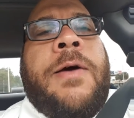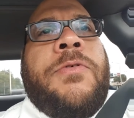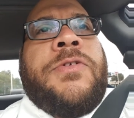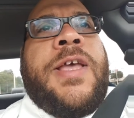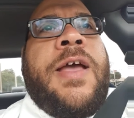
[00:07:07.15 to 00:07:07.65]
I
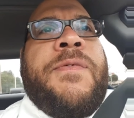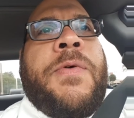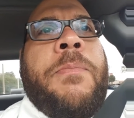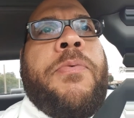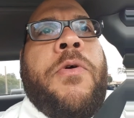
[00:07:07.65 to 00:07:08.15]
was getting
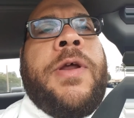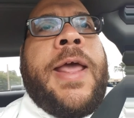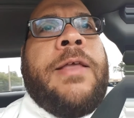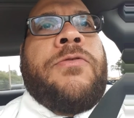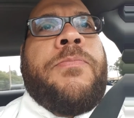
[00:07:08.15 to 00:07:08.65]
from
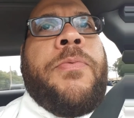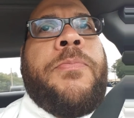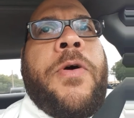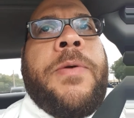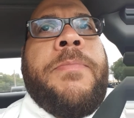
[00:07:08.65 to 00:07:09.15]
point A to
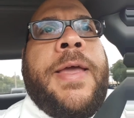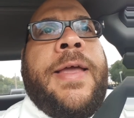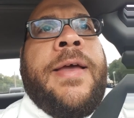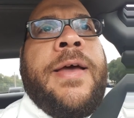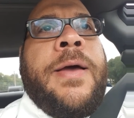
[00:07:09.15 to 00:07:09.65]
point
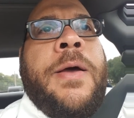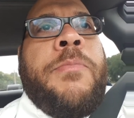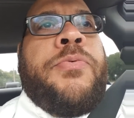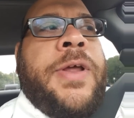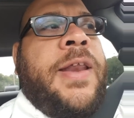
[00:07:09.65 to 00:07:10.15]
B
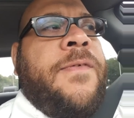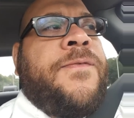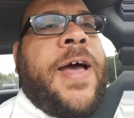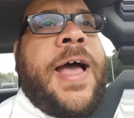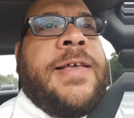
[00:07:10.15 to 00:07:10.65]
pretty
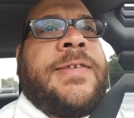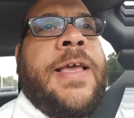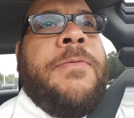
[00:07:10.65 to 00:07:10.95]
fast.